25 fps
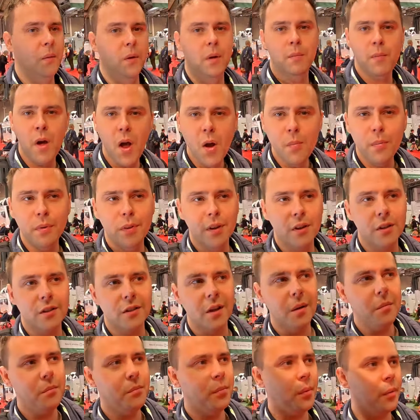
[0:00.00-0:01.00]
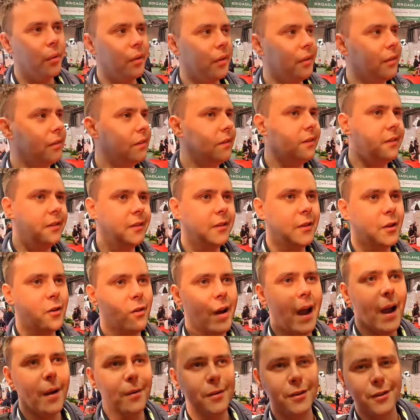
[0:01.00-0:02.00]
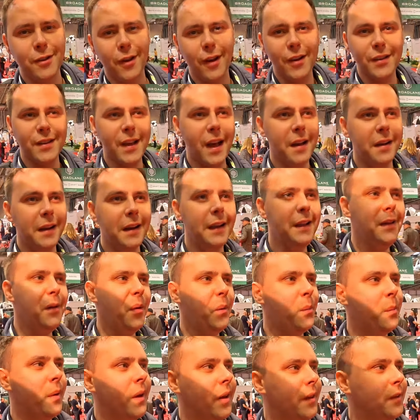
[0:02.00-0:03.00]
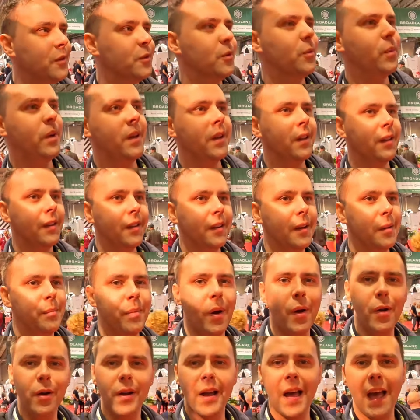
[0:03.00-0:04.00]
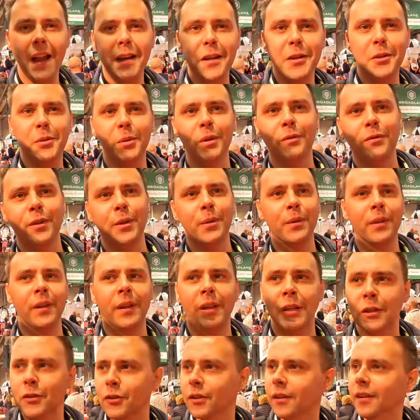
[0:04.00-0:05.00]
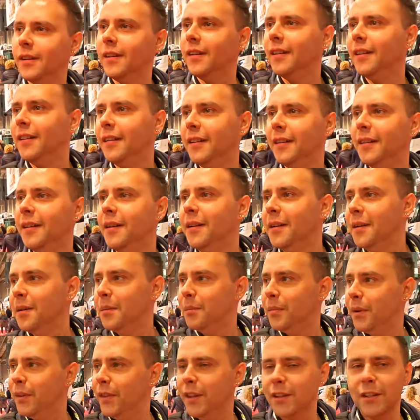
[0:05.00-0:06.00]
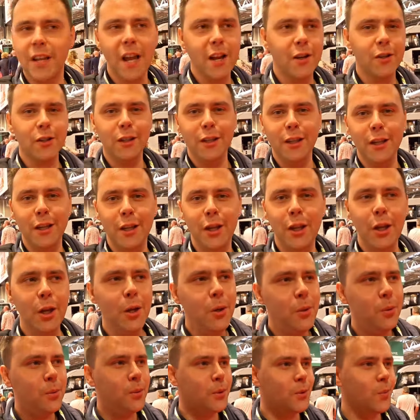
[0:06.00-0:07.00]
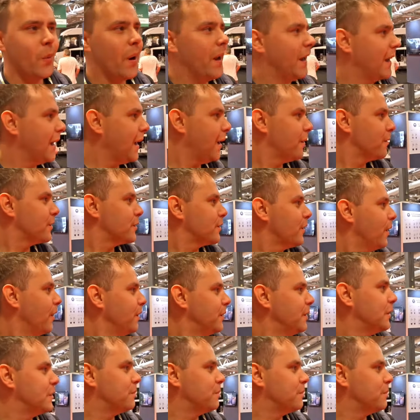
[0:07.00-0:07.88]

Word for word: I'm hoping at some point the crowds die down a little bit so we can poke a head into a few of these. But there's actually queues waiting outside